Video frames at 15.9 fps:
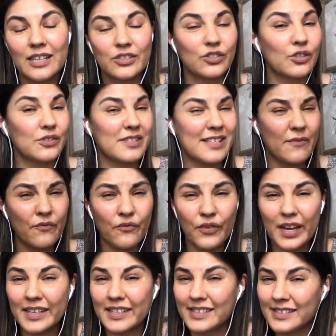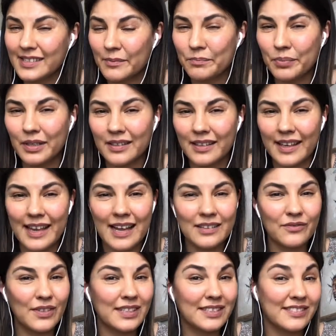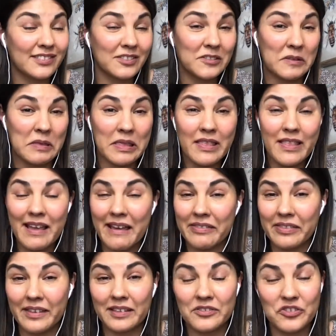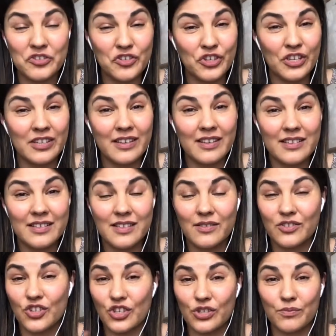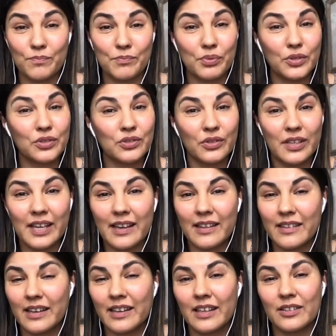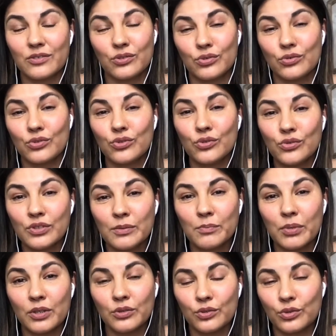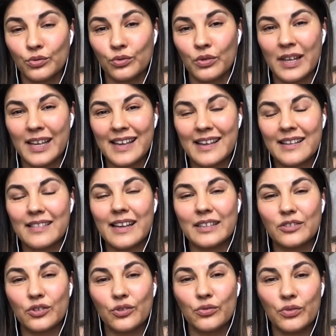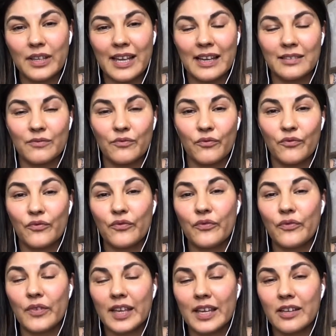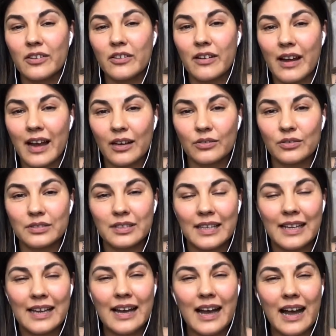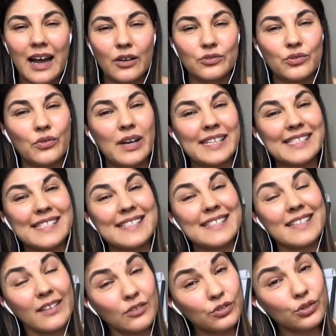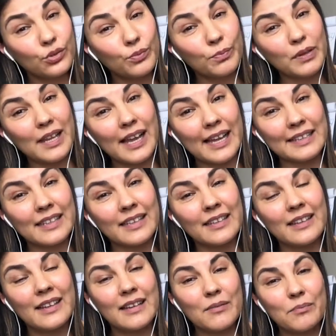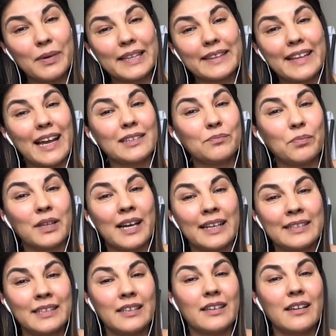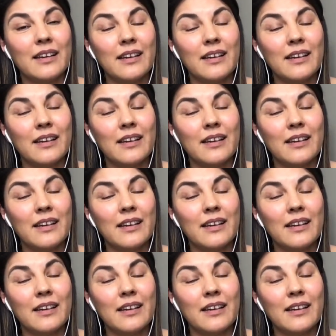So it's a very simple canvas, nothing genius, just put together into a usable tool that you can figure out, how do I still do planning, but that planning